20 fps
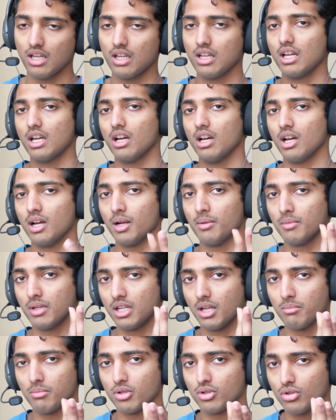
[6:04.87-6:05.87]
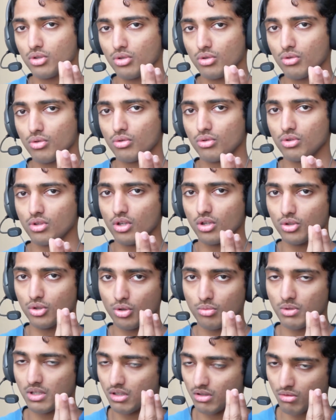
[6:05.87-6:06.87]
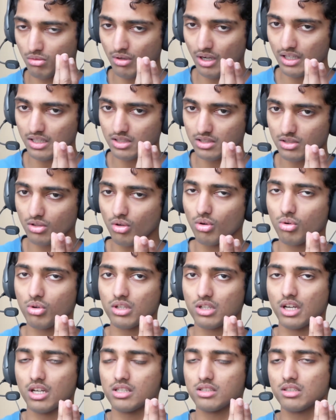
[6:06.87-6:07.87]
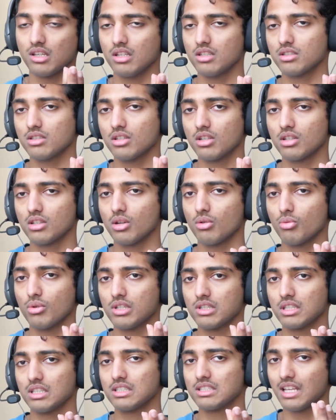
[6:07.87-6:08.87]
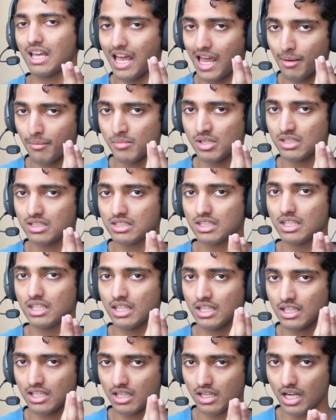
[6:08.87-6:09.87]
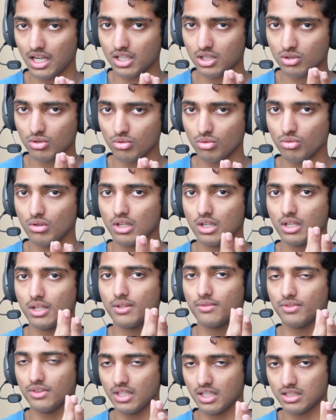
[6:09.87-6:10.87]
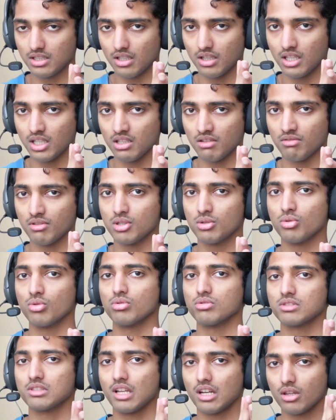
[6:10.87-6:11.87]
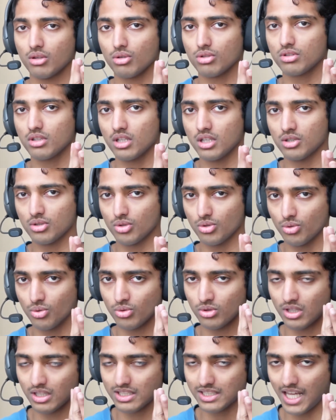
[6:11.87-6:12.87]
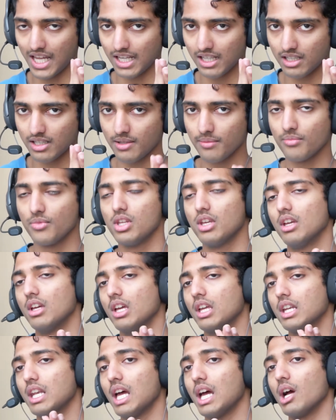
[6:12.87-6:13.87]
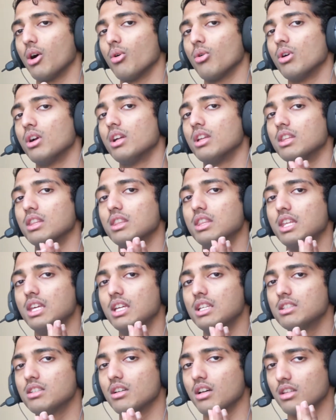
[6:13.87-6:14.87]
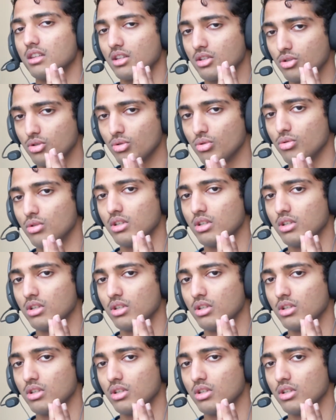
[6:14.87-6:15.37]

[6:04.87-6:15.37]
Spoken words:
Number two, the Human Rights Organization, which is Amnesty International. These are the individuals that looked into the tech. Now, these are the two